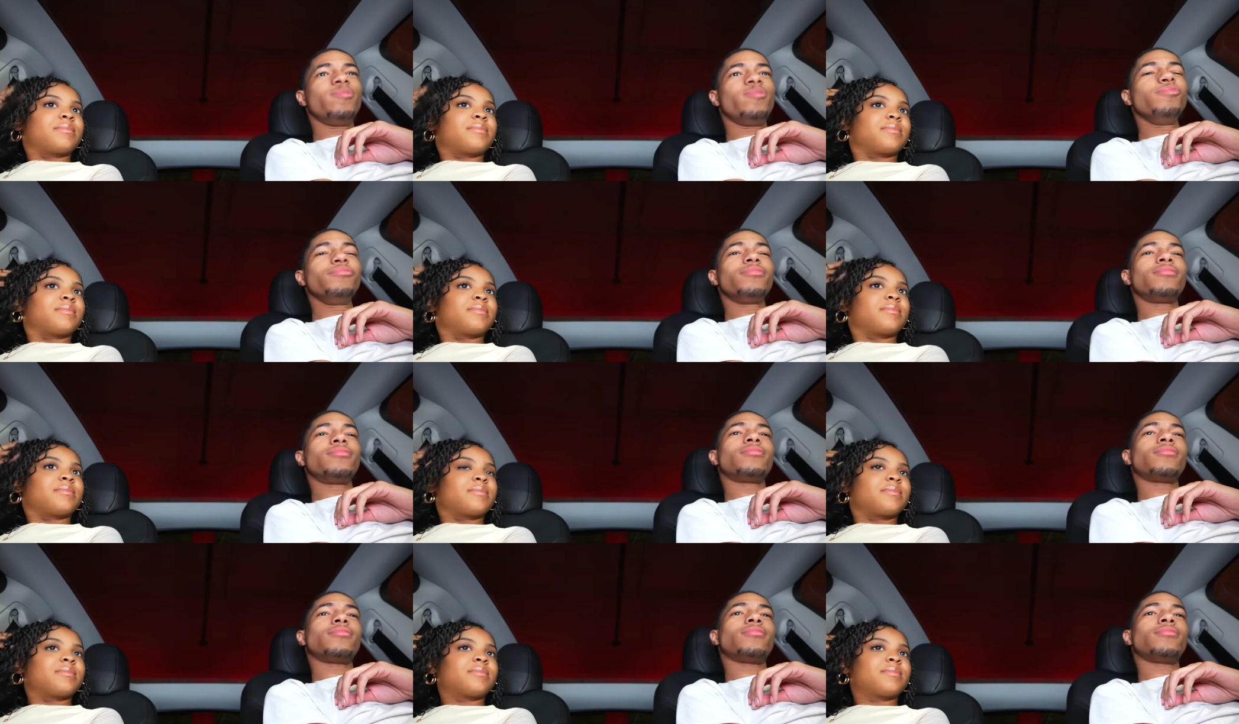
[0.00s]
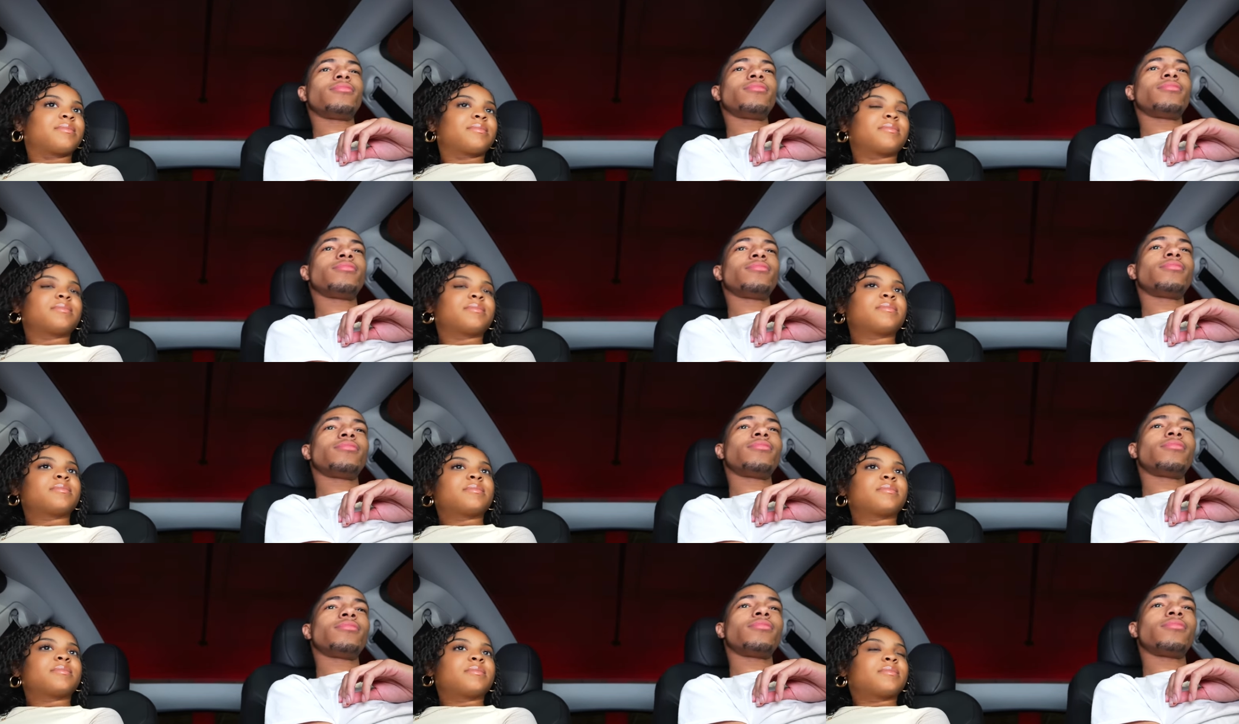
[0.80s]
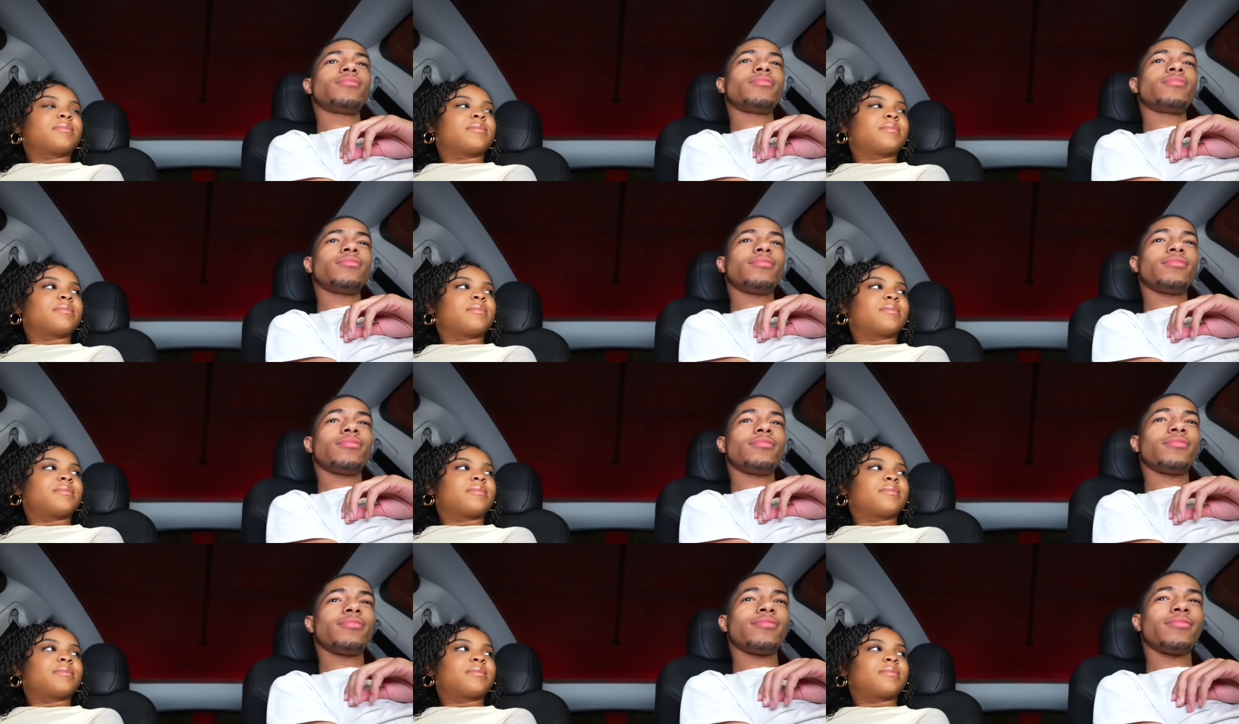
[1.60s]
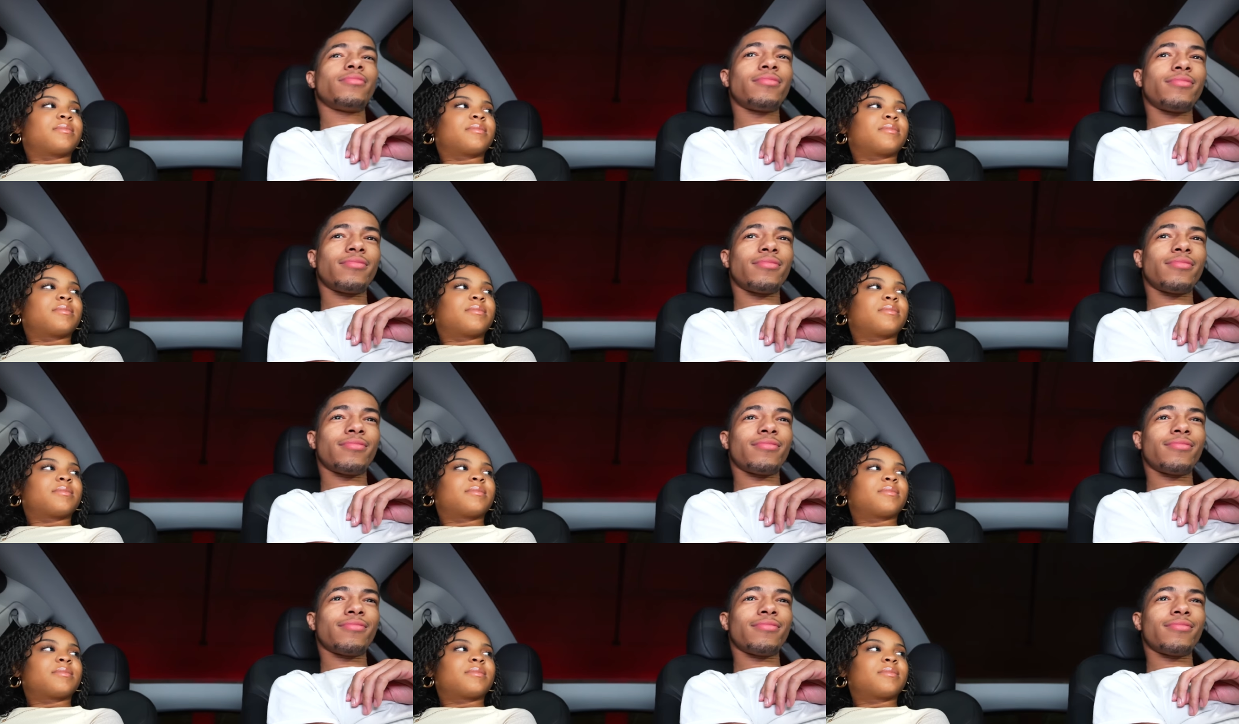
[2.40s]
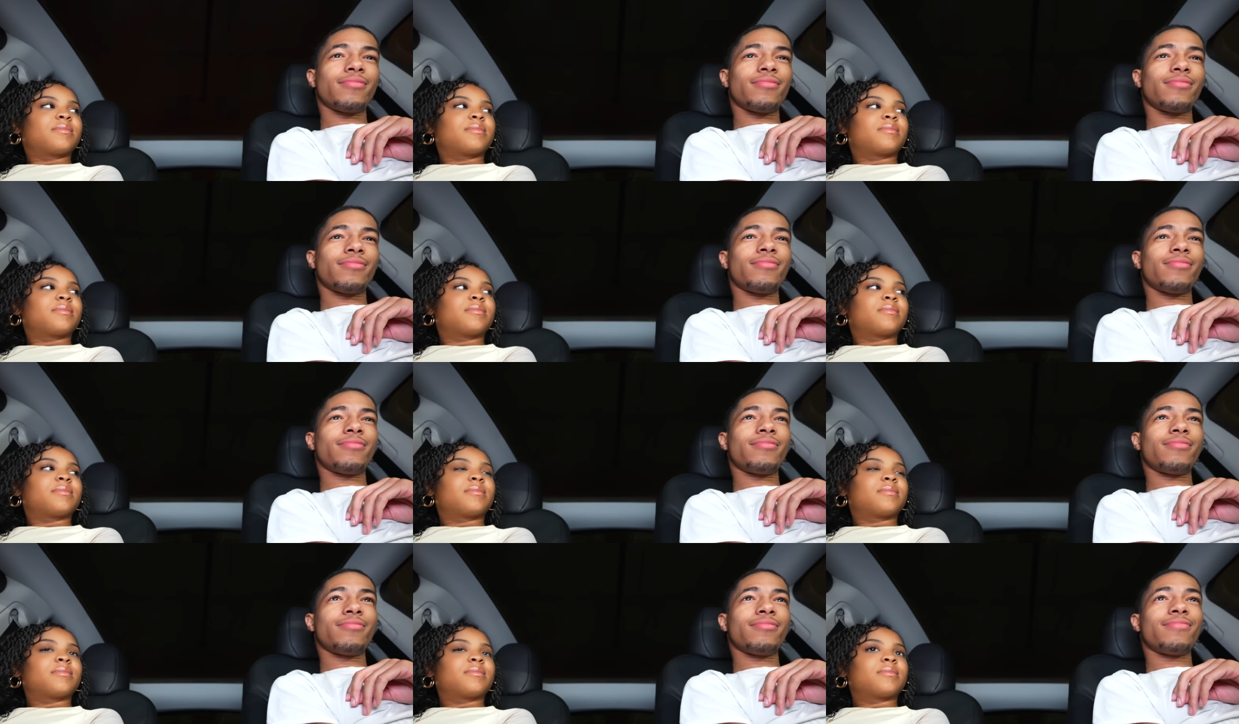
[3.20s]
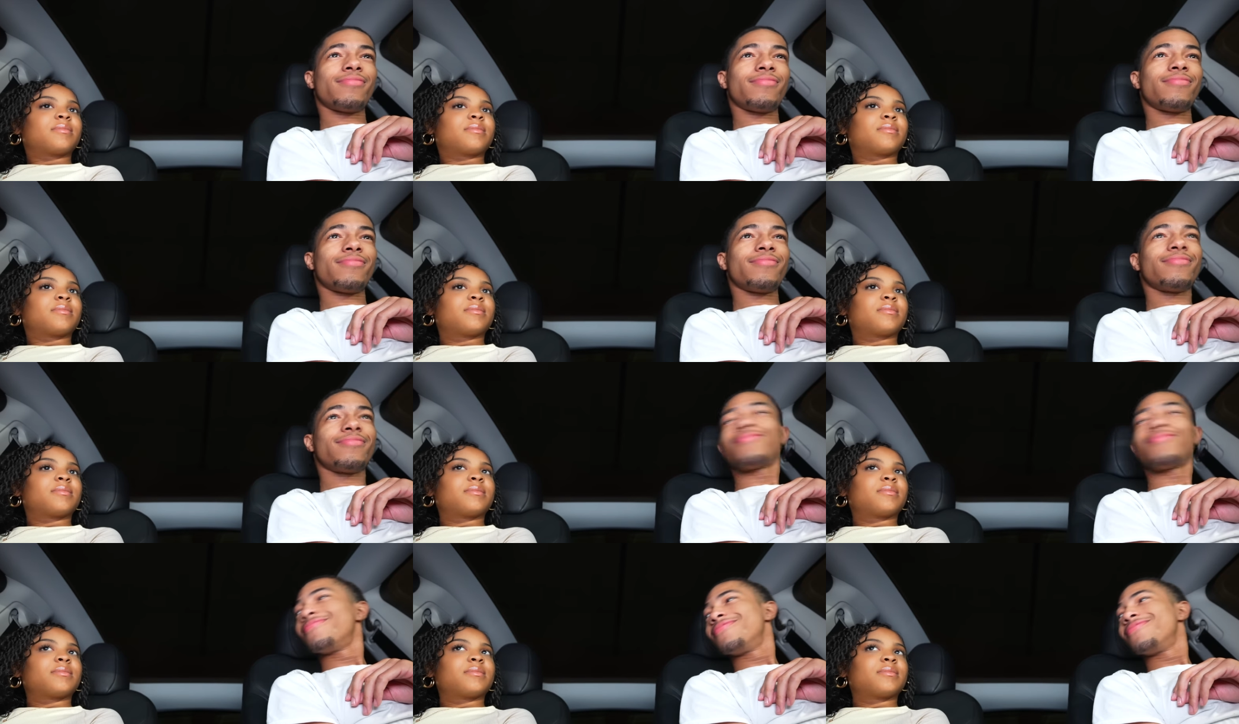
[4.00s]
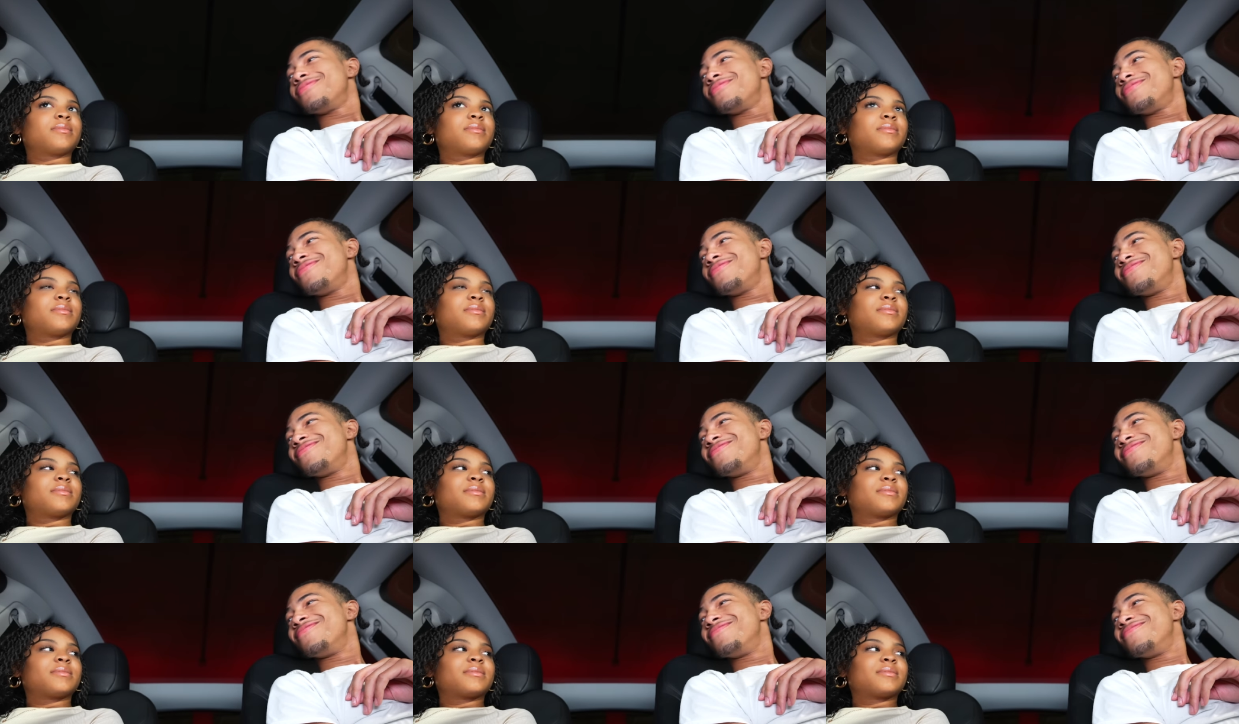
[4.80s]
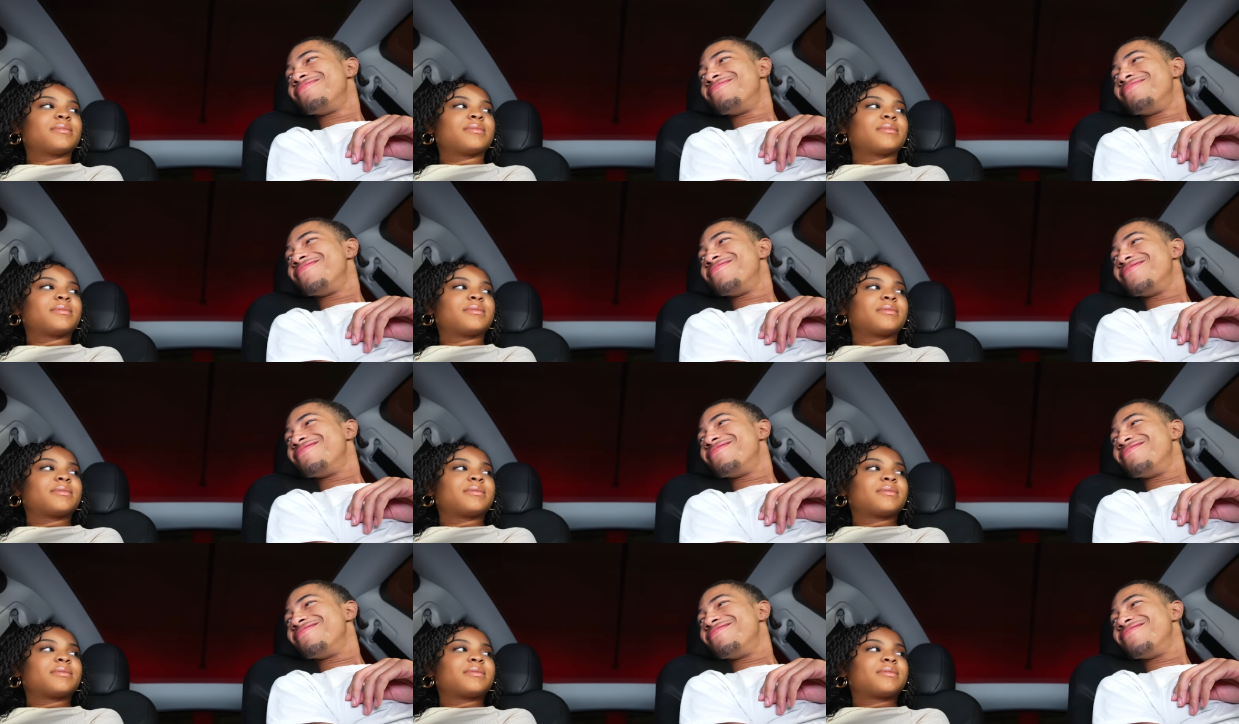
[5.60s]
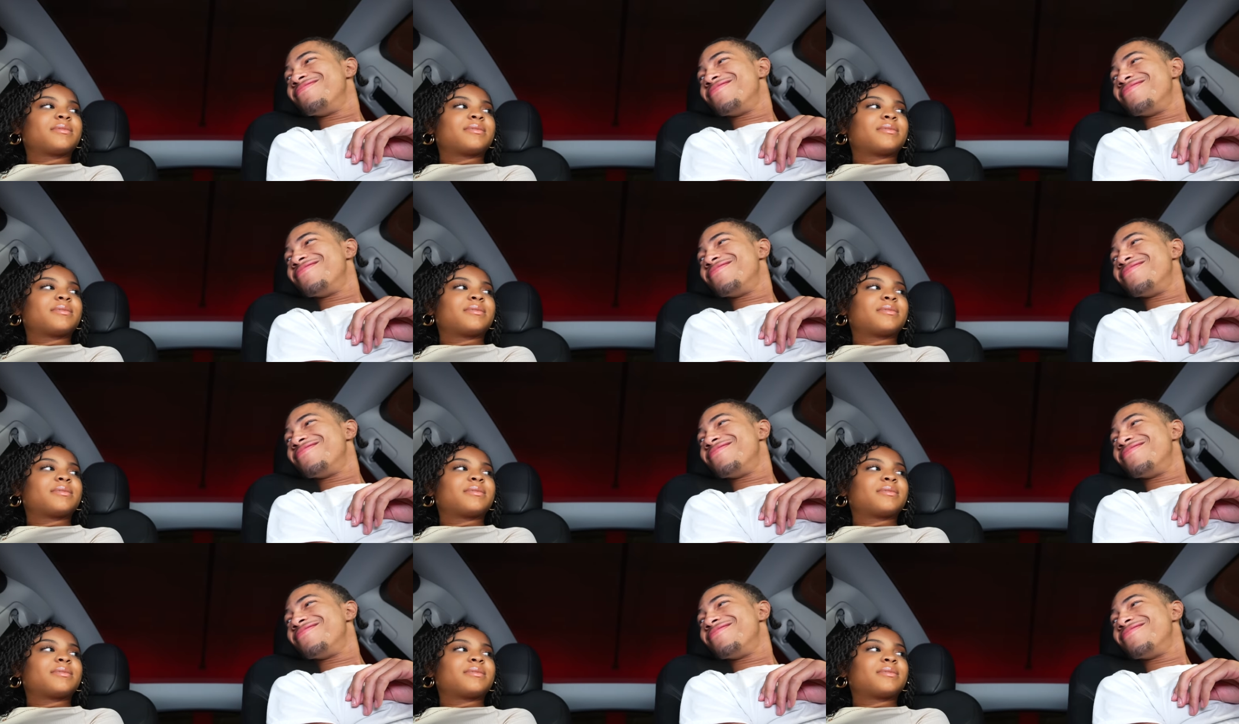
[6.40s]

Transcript: No one is speaking in this clip.